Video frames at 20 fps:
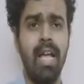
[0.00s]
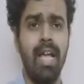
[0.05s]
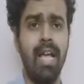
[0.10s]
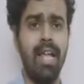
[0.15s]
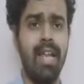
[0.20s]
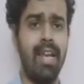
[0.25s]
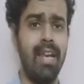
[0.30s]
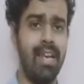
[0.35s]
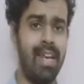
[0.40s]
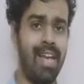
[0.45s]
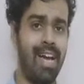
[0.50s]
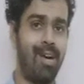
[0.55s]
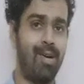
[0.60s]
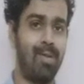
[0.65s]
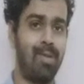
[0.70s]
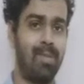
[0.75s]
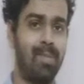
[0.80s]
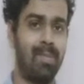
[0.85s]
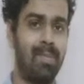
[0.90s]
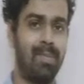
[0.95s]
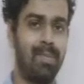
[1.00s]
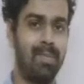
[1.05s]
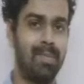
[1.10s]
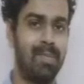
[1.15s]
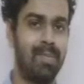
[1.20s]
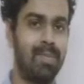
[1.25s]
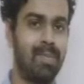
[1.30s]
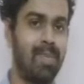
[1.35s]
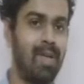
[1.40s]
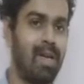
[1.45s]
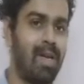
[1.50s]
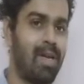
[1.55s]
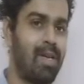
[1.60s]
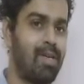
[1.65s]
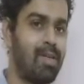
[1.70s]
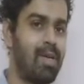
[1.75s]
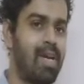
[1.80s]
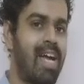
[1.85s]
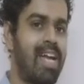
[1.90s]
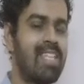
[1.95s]
Now, you
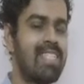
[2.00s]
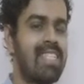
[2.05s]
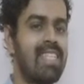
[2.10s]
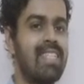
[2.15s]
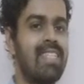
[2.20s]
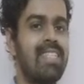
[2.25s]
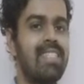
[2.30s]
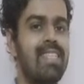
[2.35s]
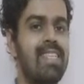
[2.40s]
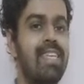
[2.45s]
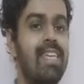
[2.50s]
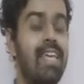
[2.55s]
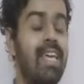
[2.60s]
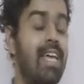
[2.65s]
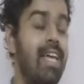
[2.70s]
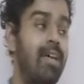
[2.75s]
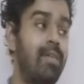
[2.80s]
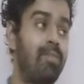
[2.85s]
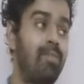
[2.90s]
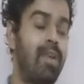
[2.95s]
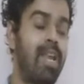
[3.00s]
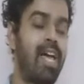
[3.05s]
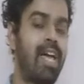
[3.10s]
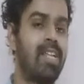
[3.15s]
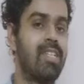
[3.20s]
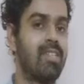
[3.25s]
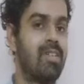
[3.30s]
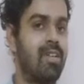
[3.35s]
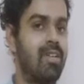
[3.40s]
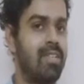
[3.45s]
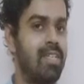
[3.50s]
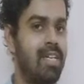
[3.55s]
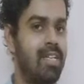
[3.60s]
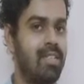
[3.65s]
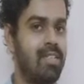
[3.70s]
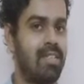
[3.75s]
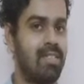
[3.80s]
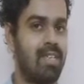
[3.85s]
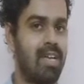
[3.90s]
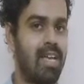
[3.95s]
guys can see a plant on the other
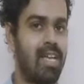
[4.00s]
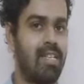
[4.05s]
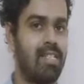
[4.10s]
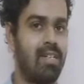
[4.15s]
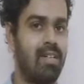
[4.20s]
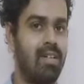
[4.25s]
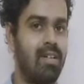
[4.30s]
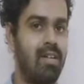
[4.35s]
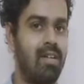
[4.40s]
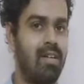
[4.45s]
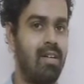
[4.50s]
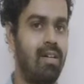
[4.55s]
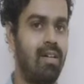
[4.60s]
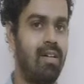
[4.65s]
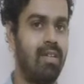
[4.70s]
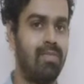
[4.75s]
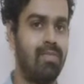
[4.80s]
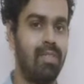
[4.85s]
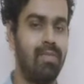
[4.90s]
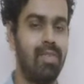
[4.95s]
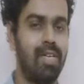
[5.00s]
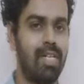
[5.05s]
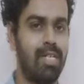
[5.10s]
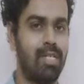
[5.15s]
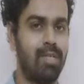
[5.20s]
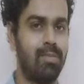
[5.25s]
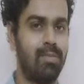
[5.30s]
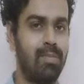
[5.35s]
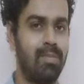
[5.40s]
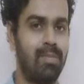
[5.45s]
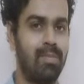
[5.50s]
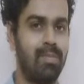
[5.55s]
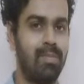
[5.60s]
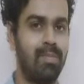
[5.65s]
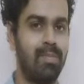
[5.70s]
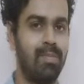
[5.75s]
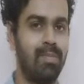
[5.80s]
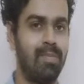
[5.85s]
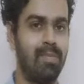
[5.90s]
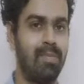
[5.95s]
side of the video.
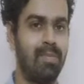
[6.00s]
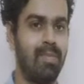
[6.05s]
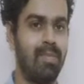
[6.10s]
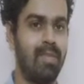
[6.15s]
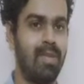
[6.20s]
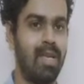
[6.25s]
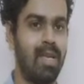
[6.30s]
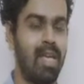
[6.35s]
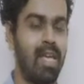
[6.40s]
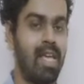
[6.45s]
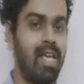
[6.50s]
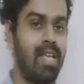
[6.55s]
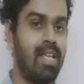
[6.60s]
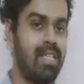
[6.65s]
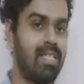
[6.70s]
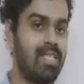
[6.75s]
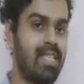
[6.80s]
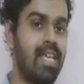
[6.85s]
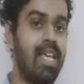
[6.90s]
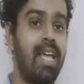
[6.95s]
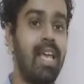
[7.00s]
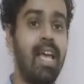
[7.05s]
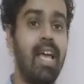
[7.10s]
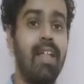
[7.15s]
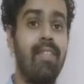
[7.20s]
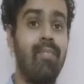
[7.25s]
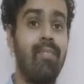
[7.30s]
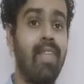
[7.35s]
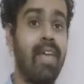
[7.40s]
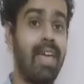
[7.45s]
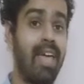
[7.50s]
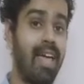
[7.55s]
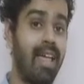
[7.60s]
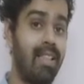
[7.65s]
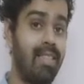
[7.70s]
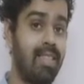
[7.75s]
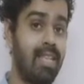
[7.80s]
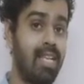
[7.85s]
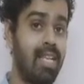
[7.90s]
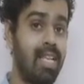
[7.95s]
See, the
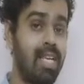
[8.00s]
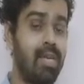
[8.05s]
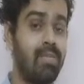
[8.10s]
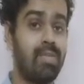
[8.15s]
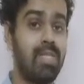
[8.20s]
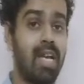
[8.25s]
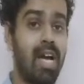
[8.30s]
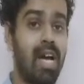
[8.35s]
healthy leaves are